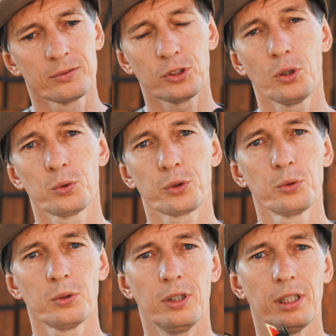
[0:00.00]
go
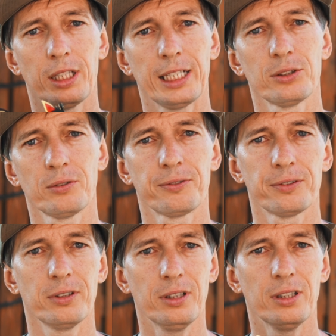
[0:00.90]
through a lot of
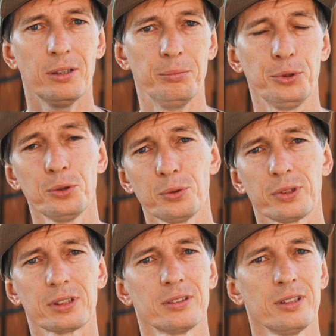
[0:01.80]

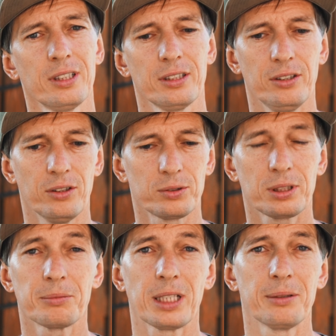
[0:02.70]
abuse. You know,
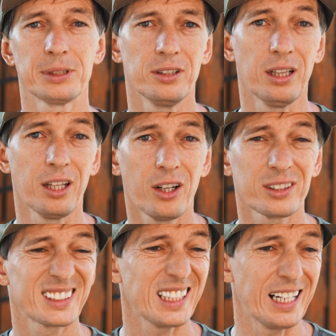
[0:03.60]
sometimes the
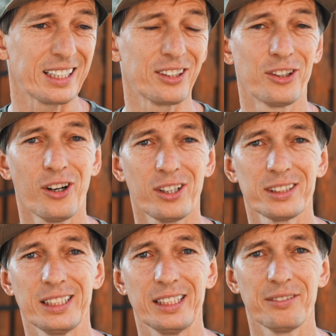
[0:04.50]
lugs are gone
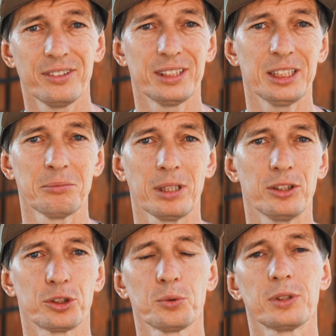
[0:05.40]
and everything, but the
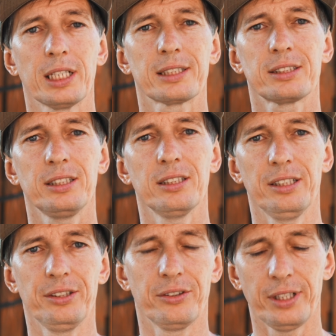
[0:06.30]
shoes are still
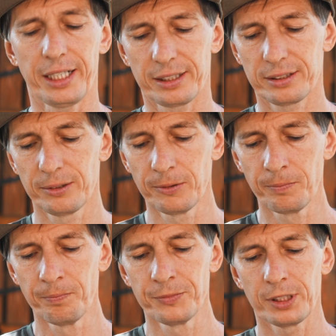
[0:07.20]
intact.
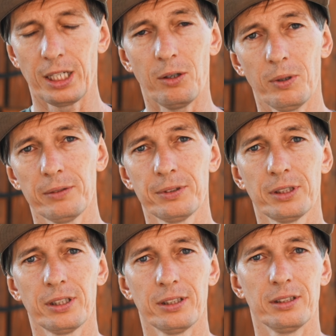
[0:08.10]

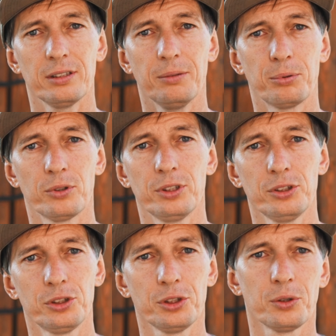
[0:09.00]
However, the
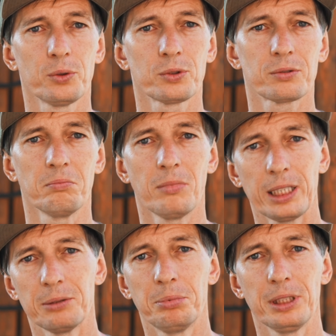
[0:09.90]
Prodigios
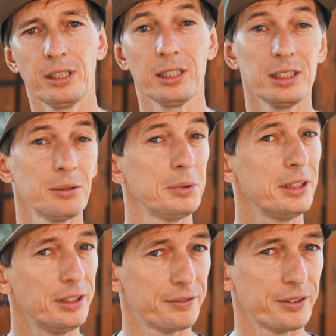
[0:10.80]
might be a little bit
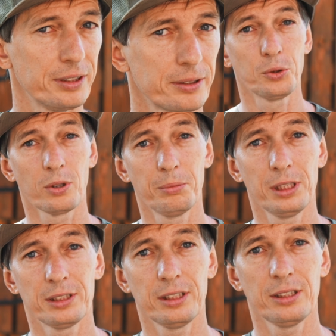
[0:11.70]
different. The
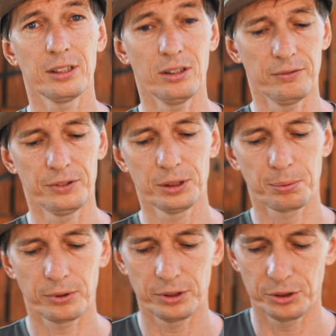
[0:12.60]
durability of this
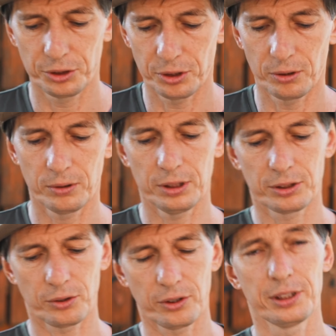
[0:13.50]
Prodigio,
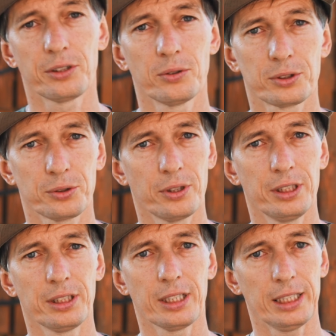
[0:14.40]
it's already
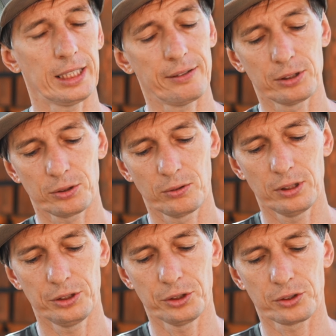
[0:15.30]
concerning, and I was
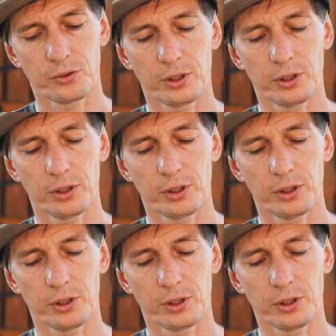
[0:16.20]
only just